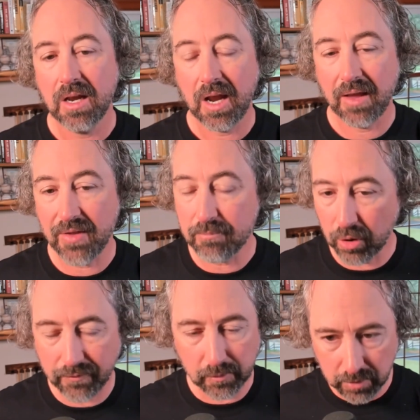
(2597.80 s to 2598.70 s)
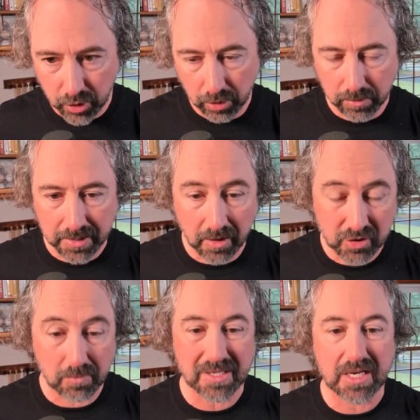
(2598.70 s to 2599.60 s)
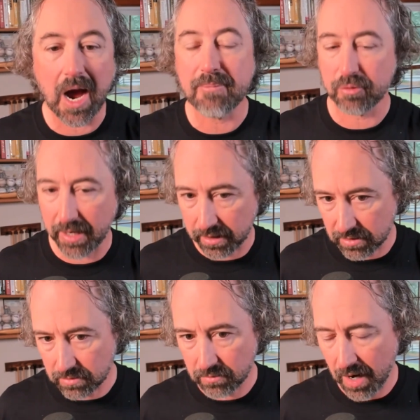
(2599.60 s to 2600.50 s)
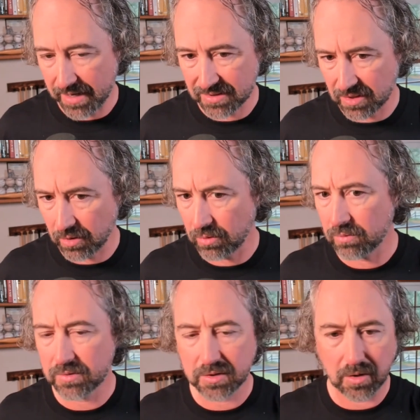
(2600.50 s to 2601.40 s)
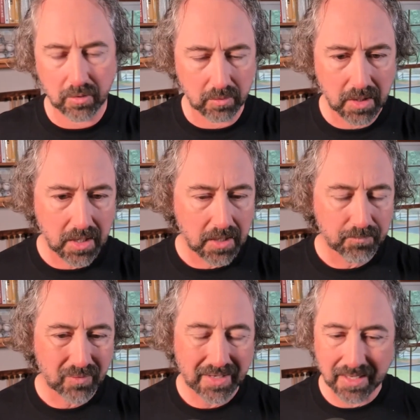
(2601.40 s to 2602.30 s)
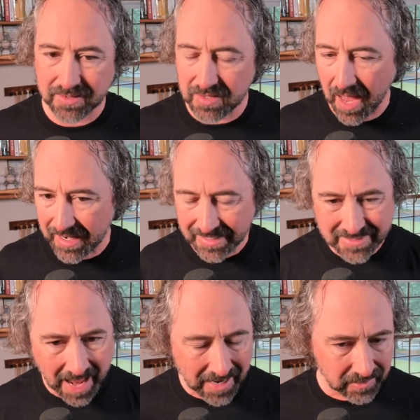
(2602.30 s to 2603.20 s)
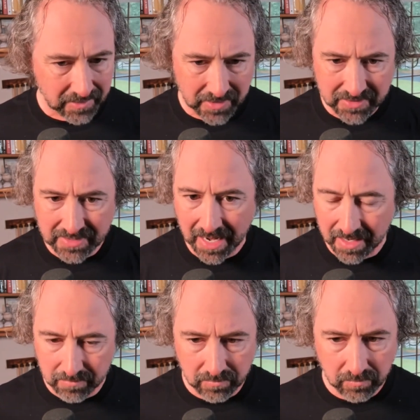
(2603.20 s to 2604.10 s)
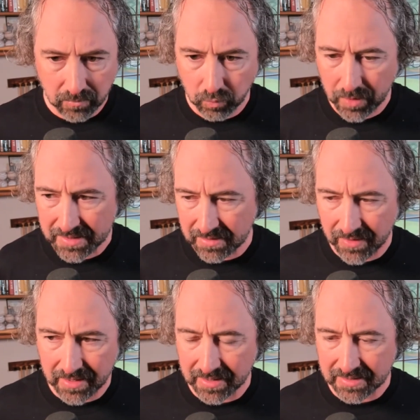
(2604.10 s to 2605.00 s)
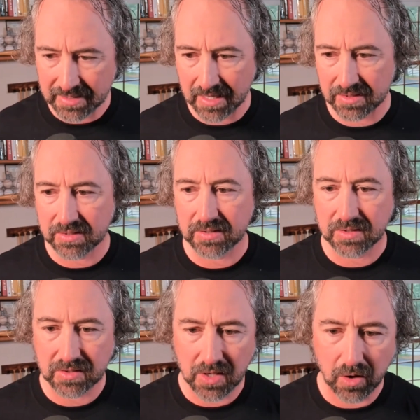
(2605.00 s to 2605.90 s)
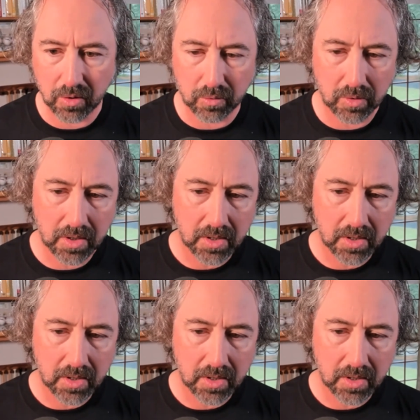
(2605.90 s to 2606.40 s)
and then Brookfield Renewable can also be the operator, right? So so it's not exactly the same reason that it exists. So